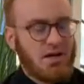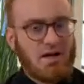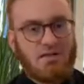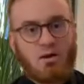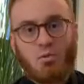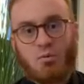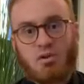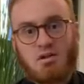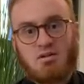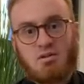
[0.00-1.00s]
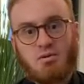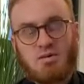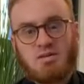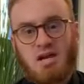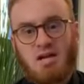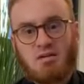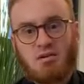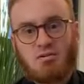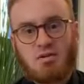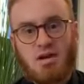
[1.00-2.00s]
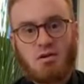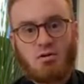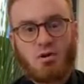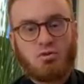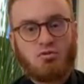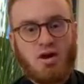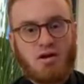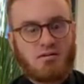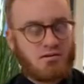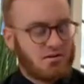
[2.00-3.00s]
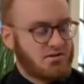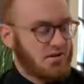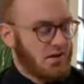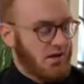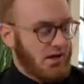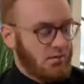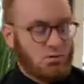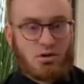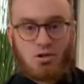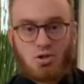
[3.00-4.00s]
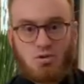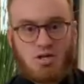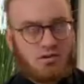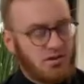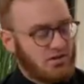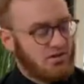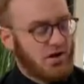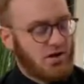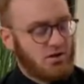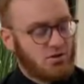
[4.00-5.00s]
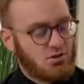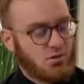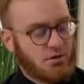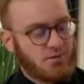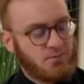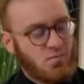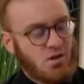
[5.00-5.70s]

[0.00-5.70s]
And then what we're going to do is take those growth factors and we're going to treat the entire joint.